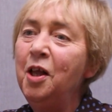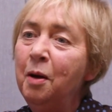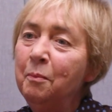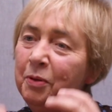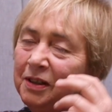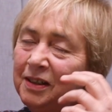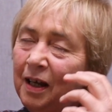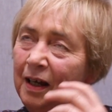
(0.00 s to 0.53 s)

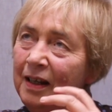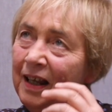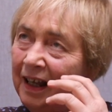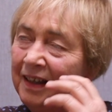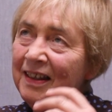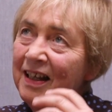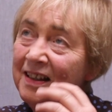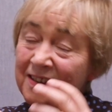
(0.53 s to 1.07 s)
But
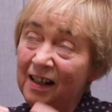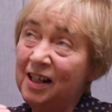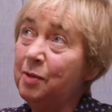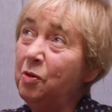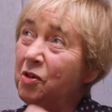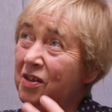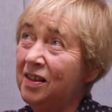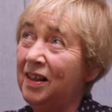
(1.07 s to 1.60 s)
and I
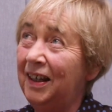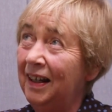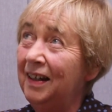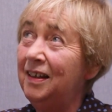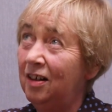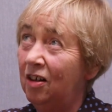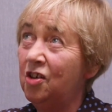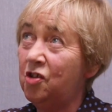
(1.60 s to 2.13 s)
suppose it's like
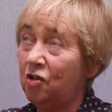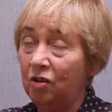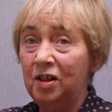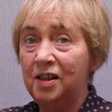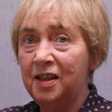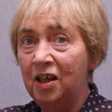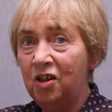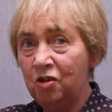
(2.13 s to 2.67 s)
any large
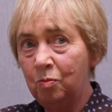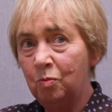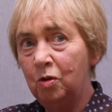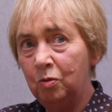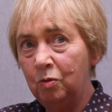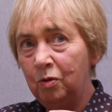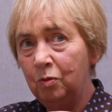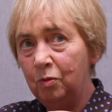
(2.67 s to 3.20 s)
organisation,
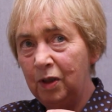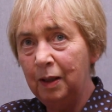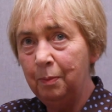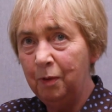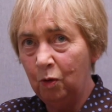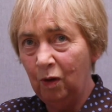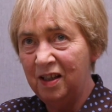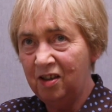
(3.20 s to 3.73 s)
we can
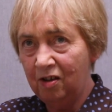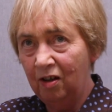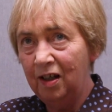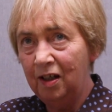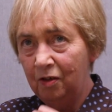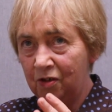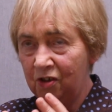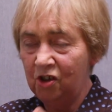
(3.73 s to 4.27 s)
be quite
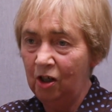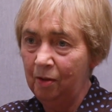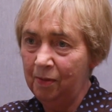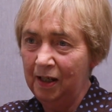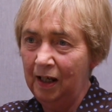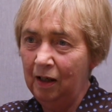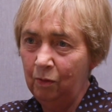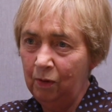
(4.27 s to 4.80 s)
siloed in terms
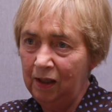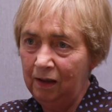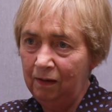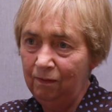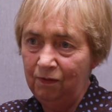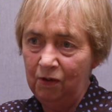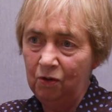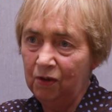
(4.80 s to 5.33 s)
of how we
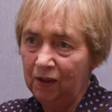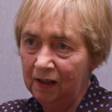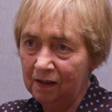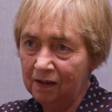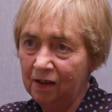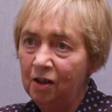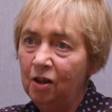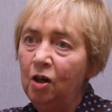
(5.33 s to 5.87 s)
view
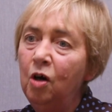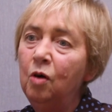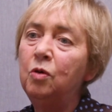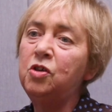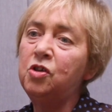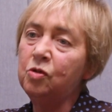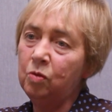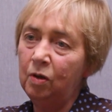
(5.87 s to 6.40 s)
things,
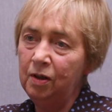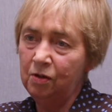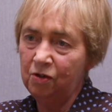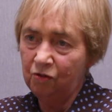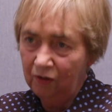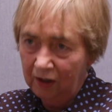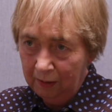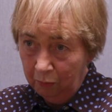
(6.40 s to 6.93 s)
which is why it
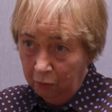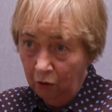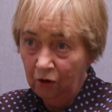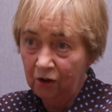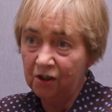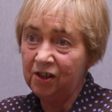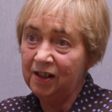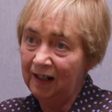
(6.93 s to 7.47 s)
was really
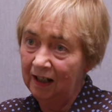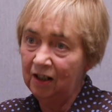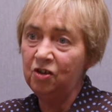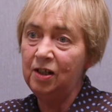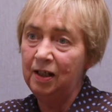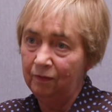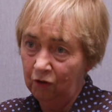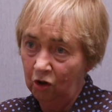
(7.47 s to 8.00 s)
important to
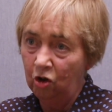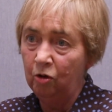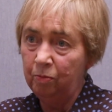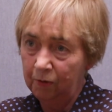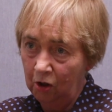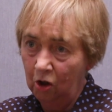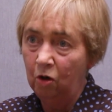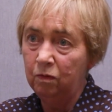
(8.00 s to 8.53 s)
actually have a
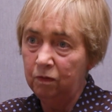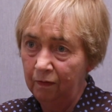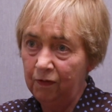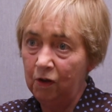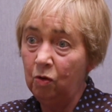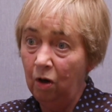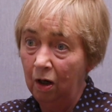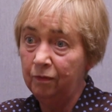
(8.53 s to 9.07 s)
corporate
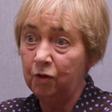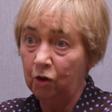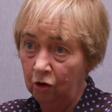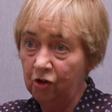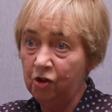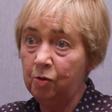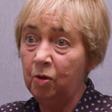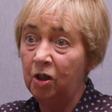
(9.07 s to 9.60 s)
overview of the
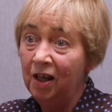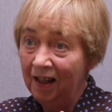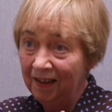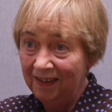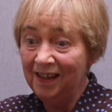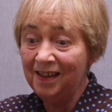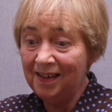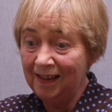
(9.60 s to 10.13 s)
customer.
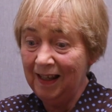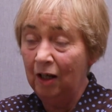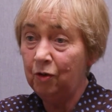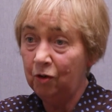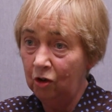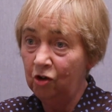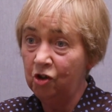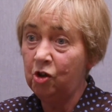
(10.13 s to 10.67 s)
This is how
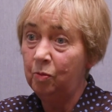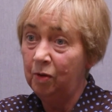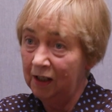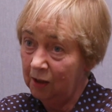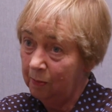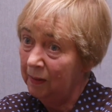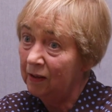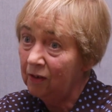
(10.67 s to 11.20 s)
the customer
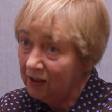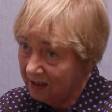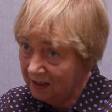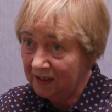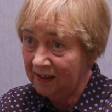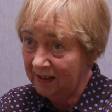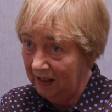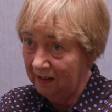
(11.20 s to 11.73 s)
experiences that.